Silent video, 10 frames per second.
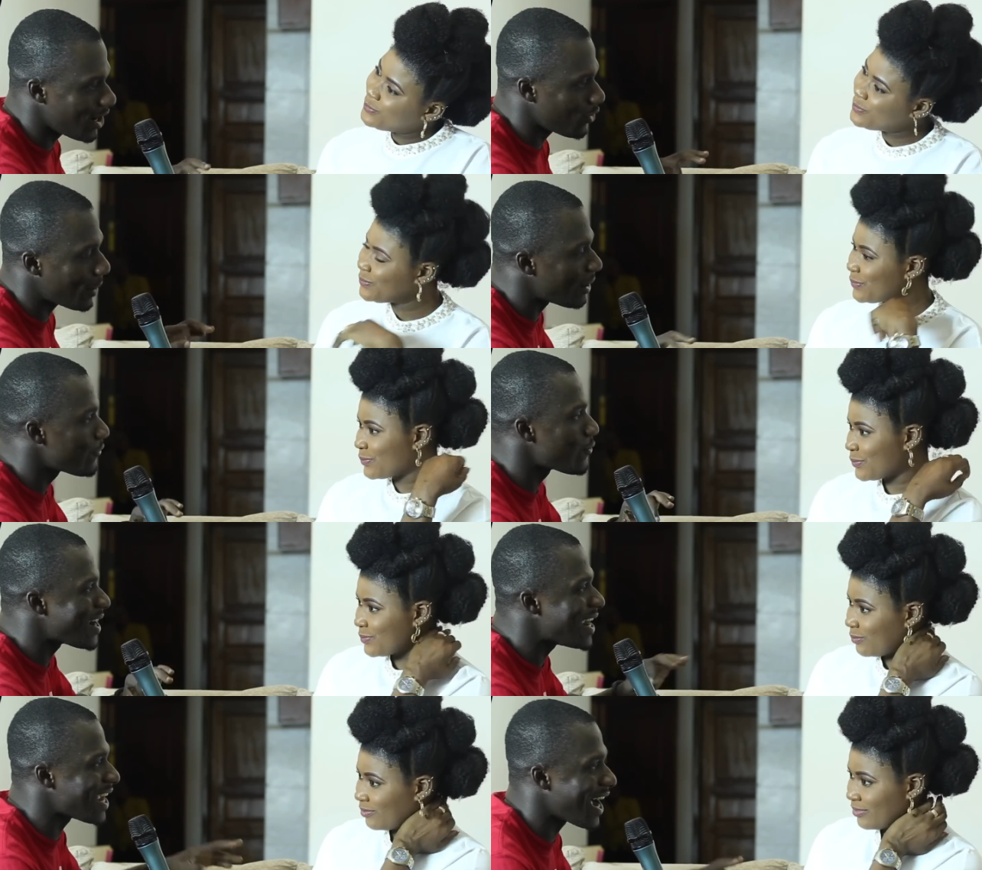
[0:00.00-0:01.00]
Speaker 1: now, I'm
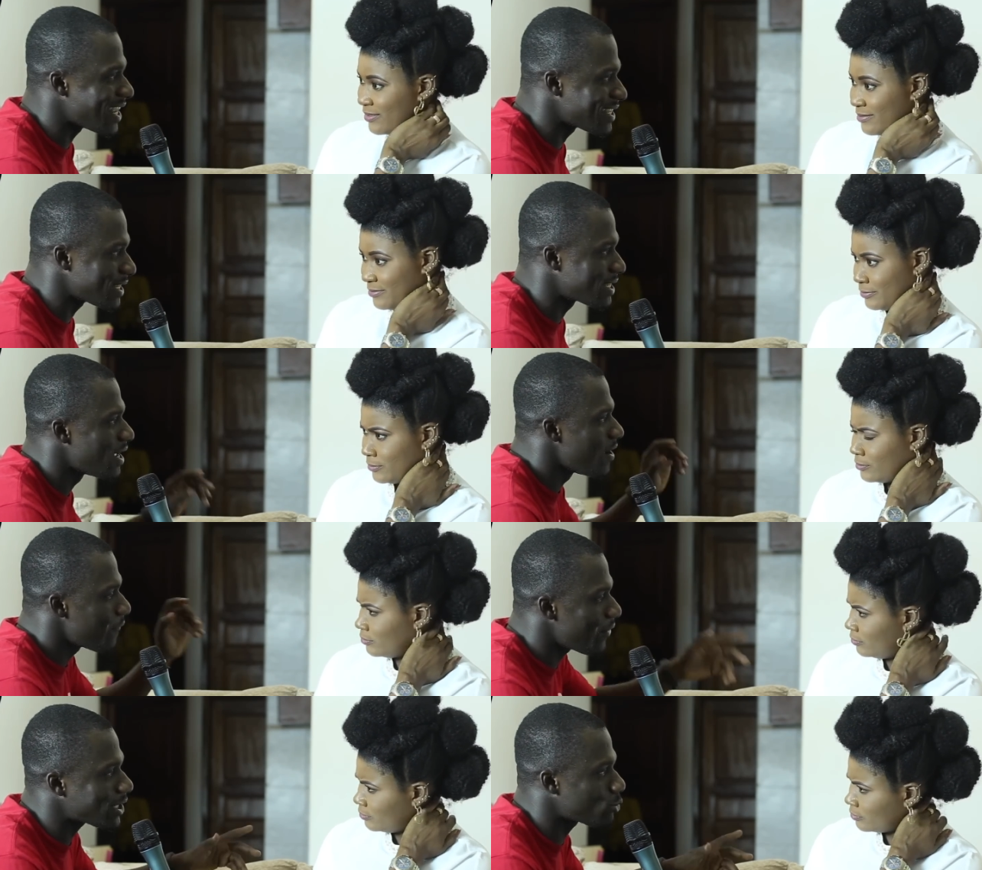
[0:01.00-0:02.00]
for any answers.
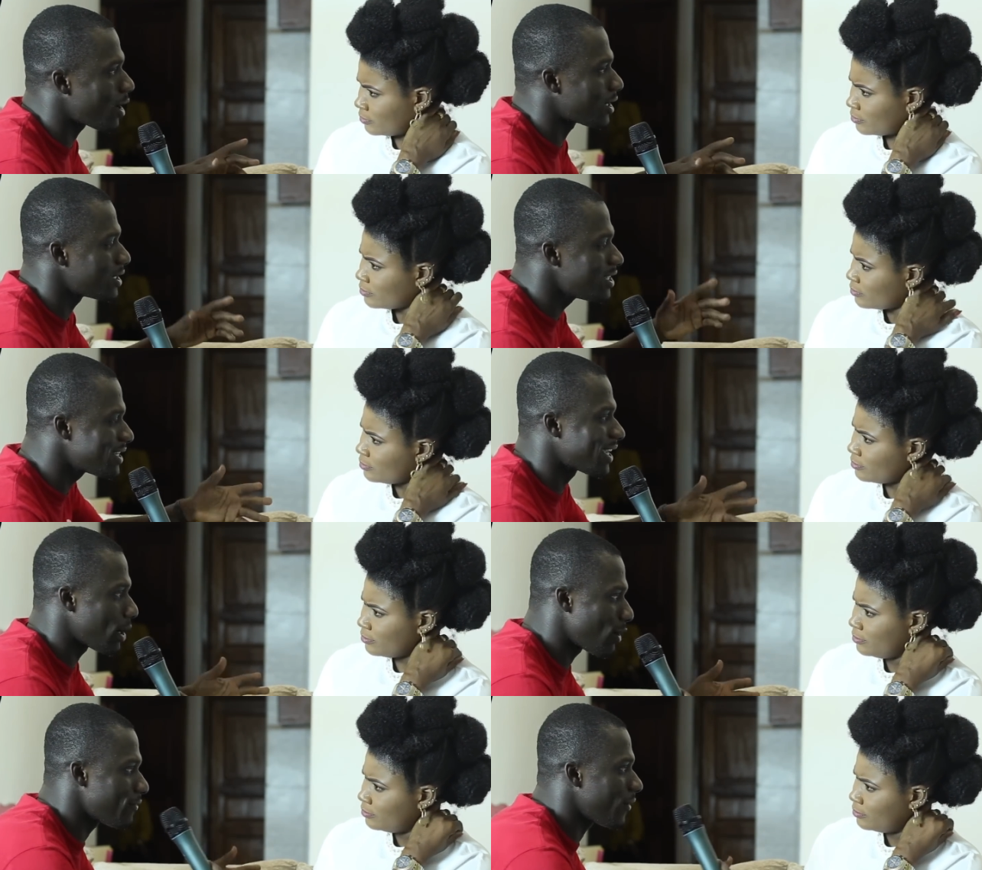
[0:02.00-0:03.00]
First one, Yinsen,
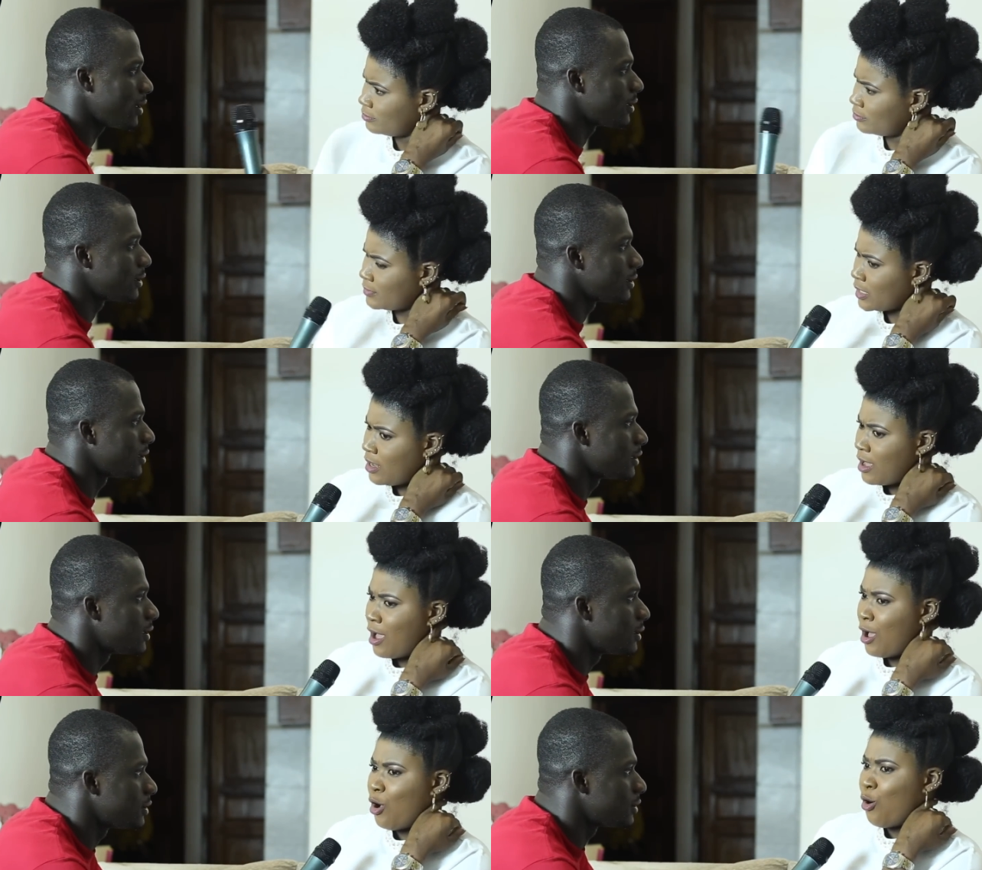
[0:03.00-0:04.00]
the Wainfa.
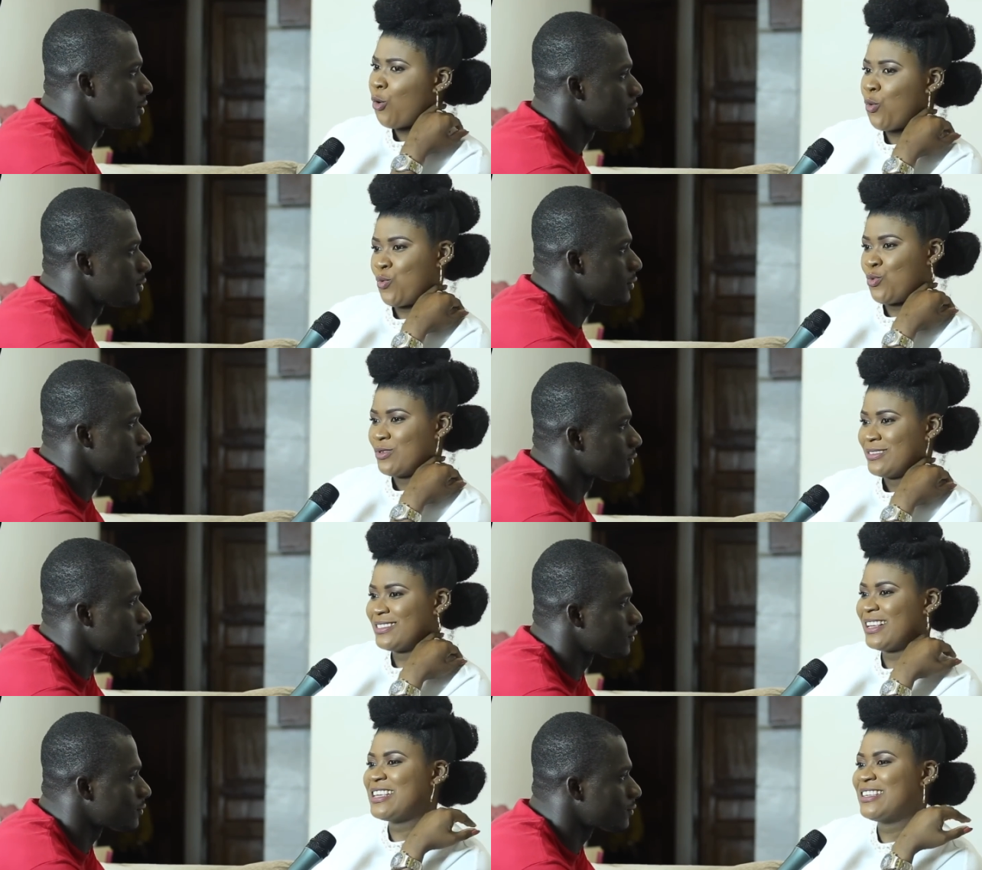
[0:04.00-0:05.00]
Speaker 2: Oh,
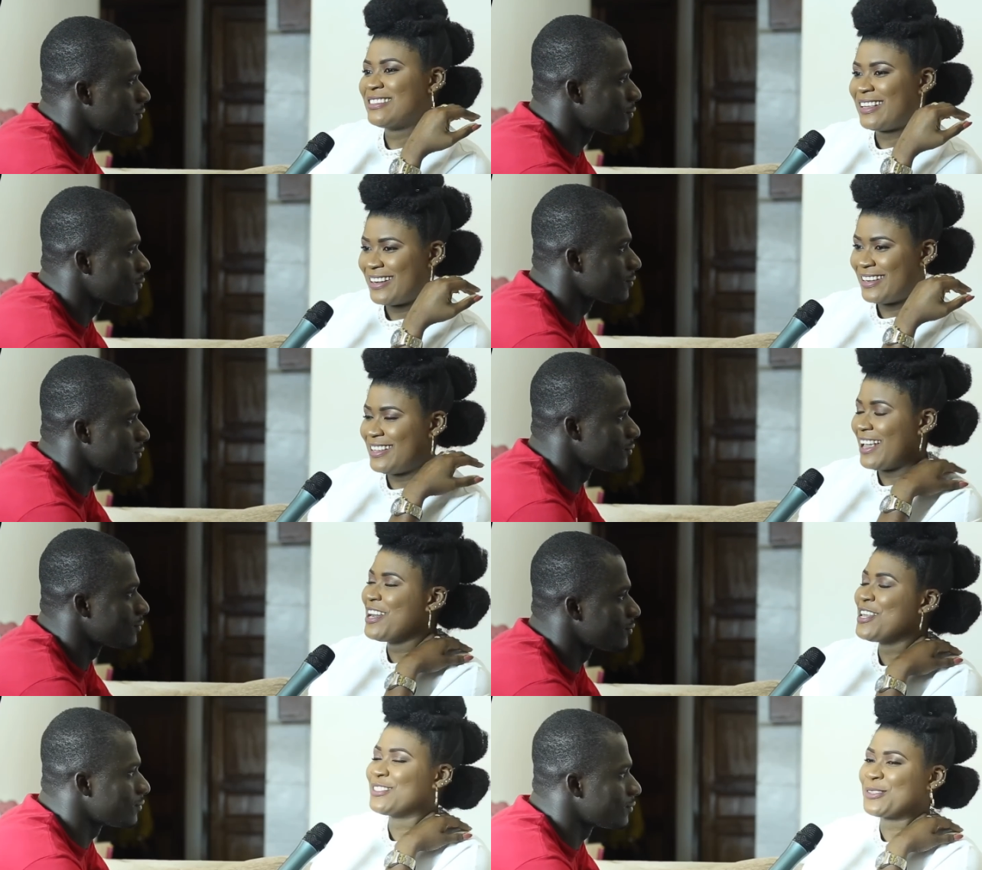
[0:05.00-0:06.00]
say Yinsen, the
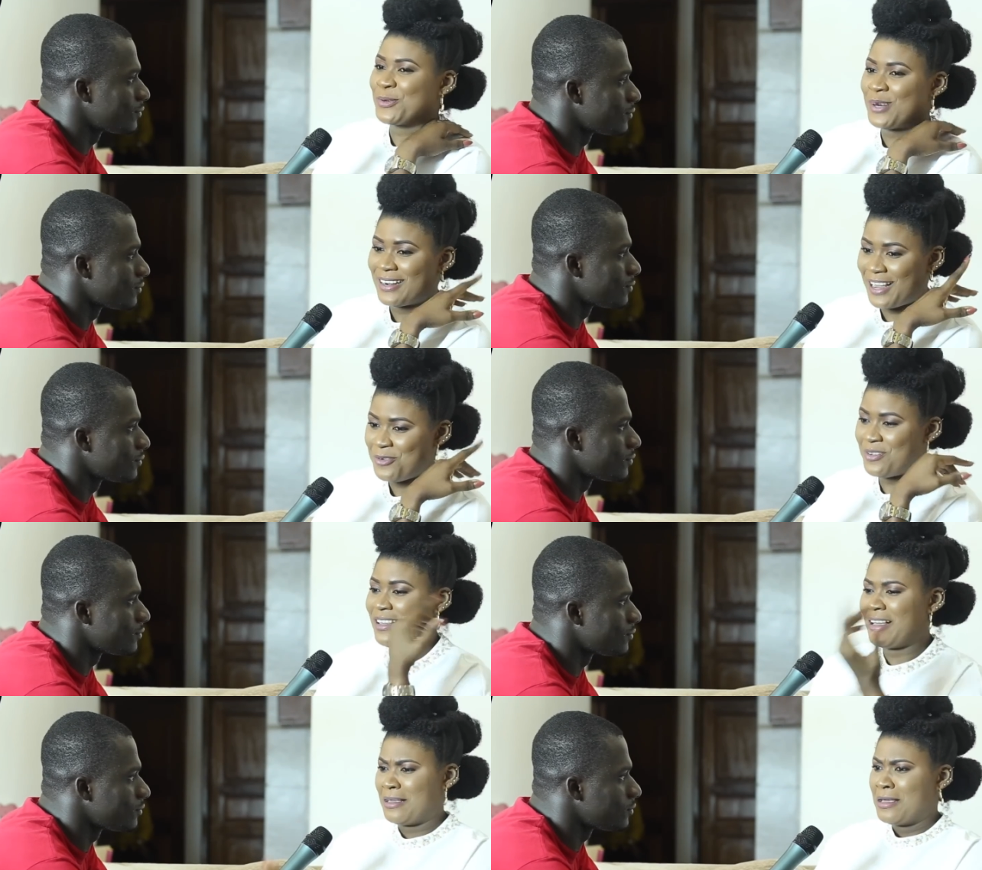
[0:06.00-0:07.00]
Ernest
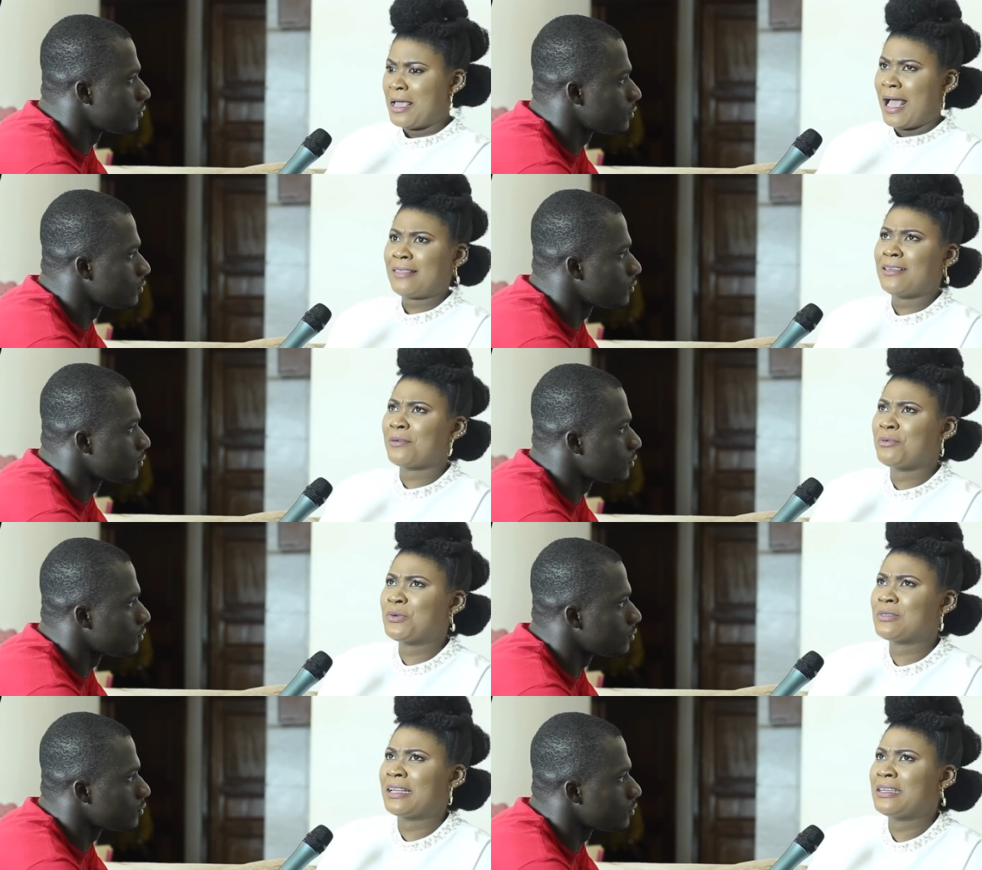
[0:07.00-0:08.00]
Cranania. I think
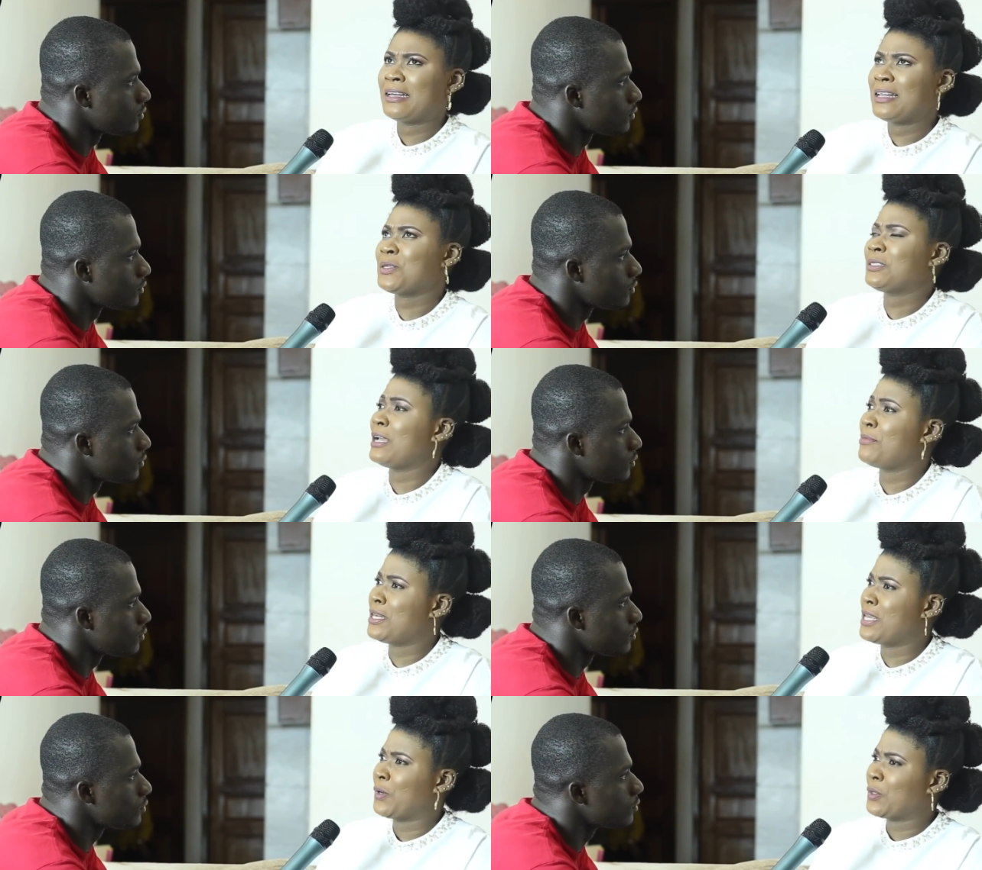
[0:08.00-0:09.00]
we said that the social
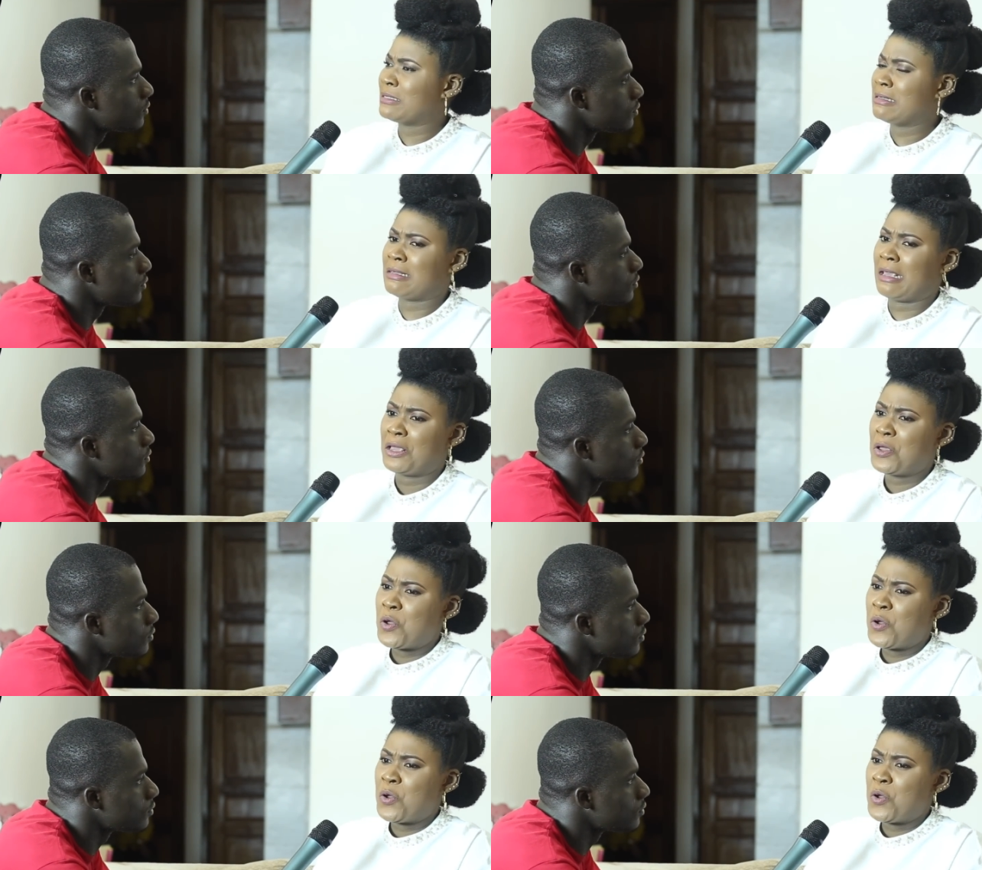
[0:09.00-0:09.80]
media was say,